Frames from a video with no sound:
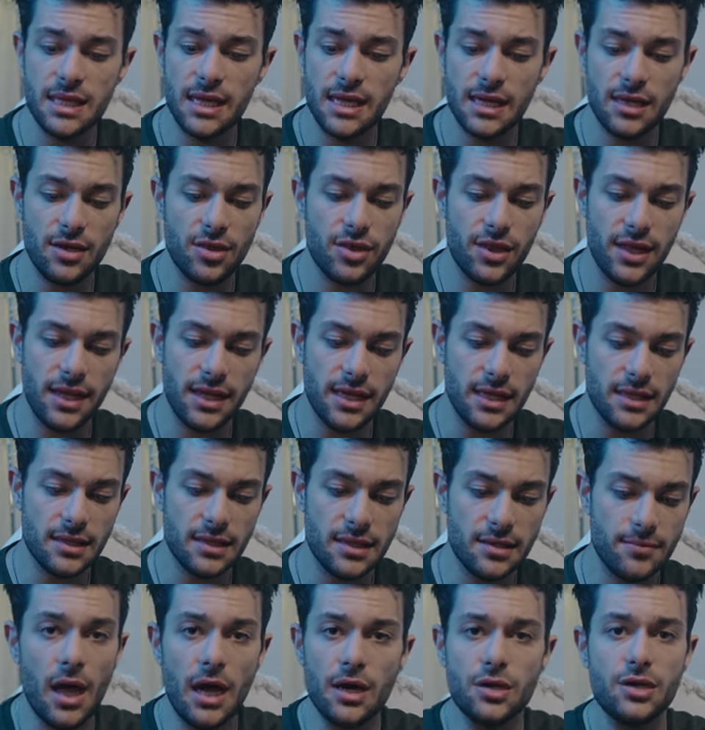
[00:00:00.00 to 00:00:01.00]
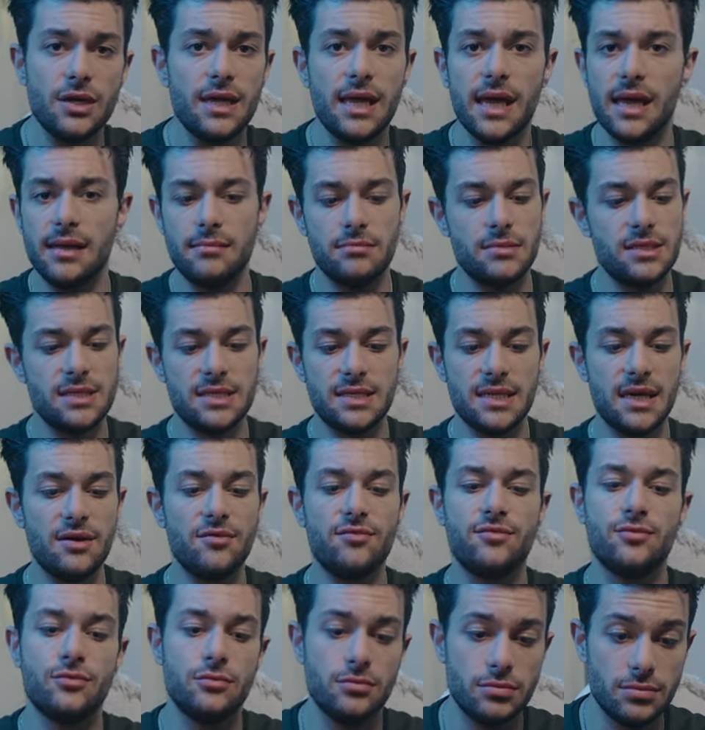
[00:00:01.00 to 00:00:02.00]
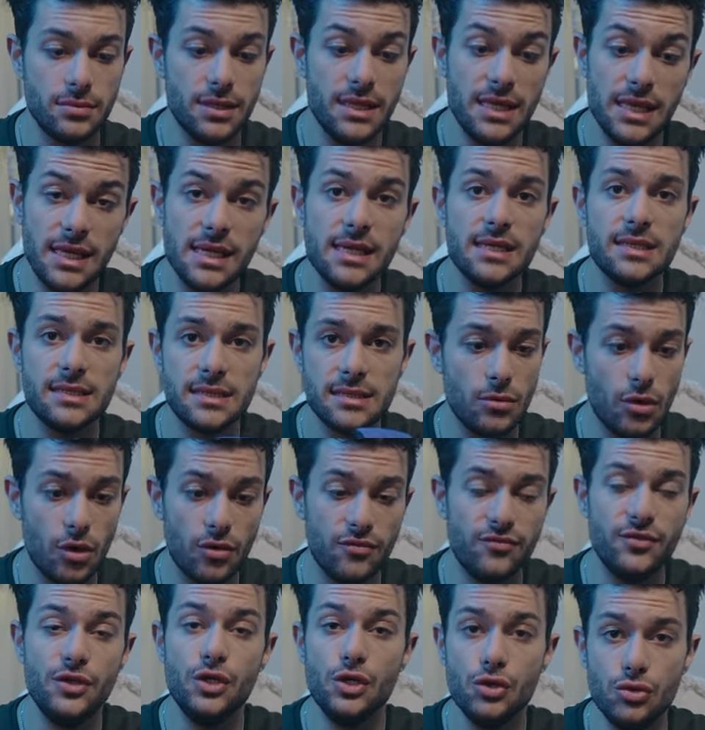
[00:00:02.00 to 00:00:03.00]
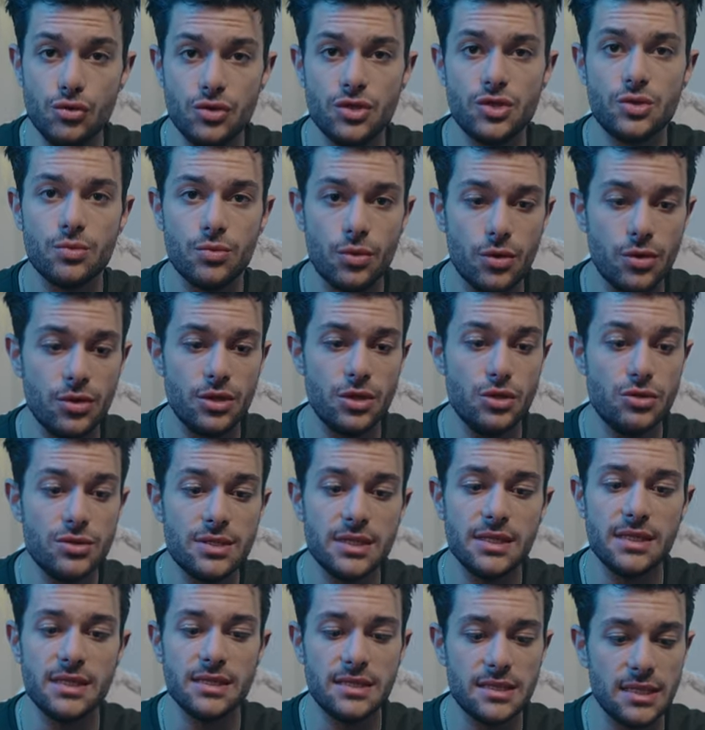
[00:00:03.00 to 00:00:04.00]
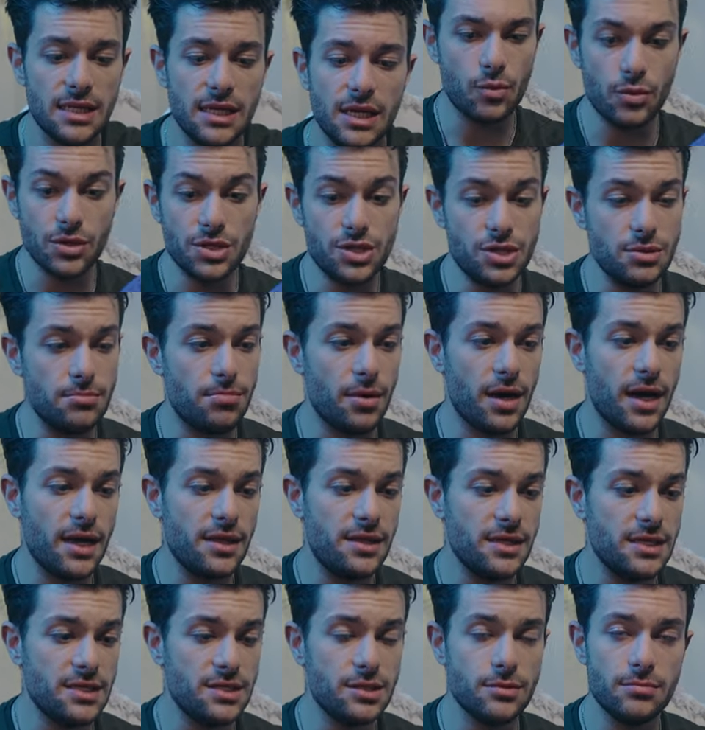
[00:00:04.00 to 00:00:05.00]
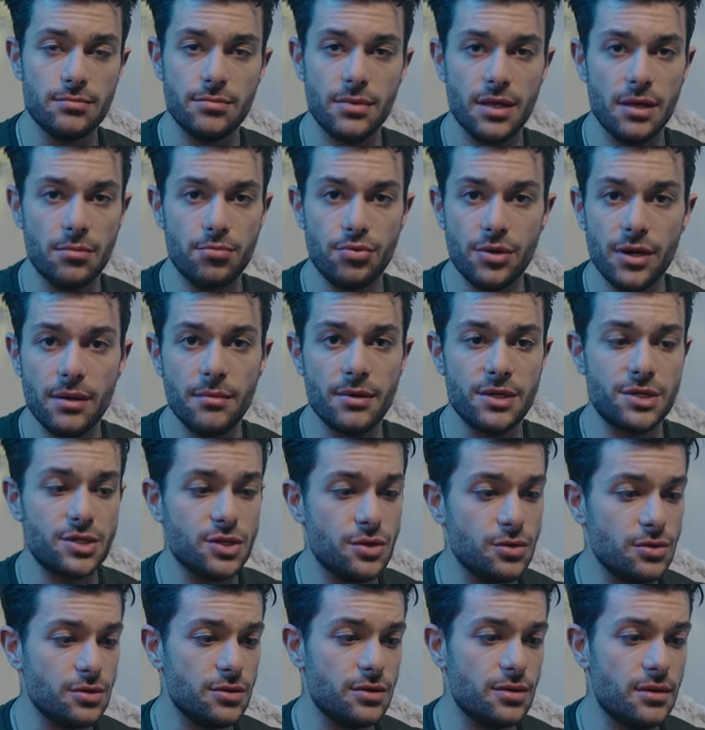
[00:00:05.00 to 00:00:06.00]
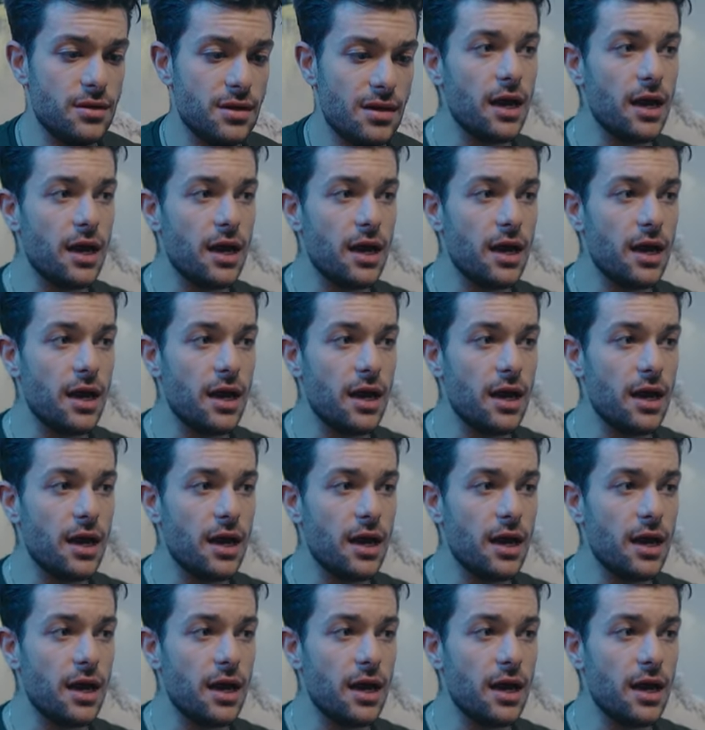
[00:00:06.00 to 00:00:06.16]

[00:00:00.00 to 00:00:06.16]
thing and thinking that I could get several years of use using this thing. Once you buy these, you're pretty much good.